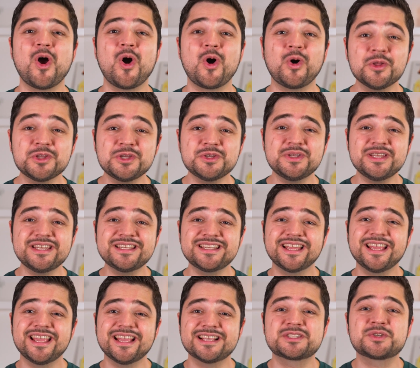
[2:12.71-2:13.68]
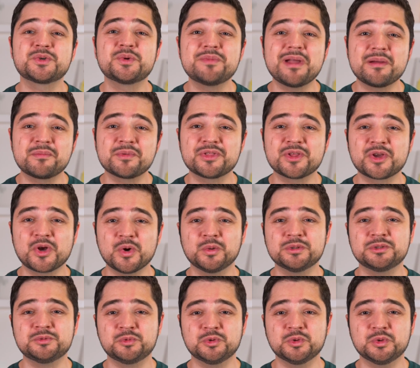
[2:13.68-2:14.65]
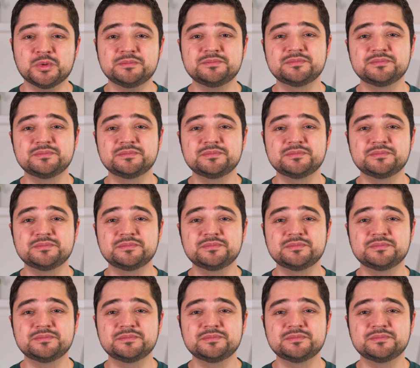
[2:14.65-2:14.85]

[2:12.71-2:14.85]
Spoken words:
All you need is to remember the golden rule.